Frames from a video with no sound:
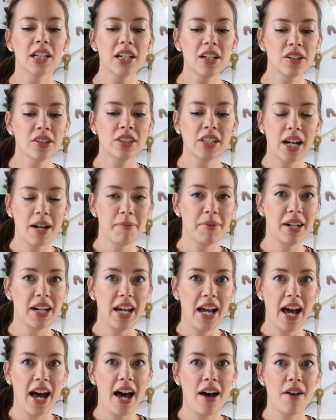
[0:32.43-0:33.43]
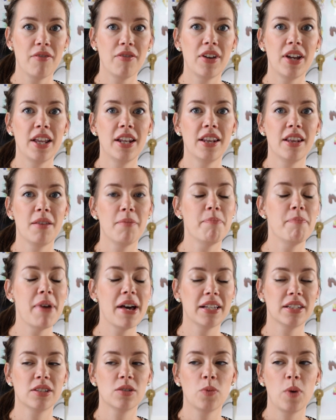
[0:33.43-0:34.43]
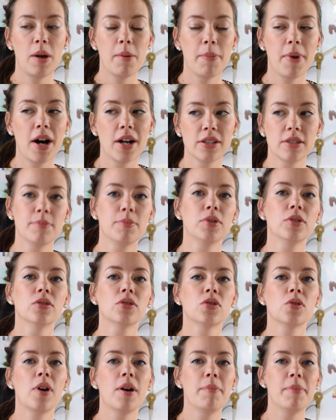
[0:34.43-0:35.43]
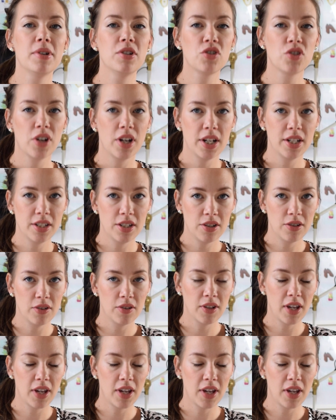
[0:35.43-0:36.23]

little time that I have in the best way possible. So I've been trying to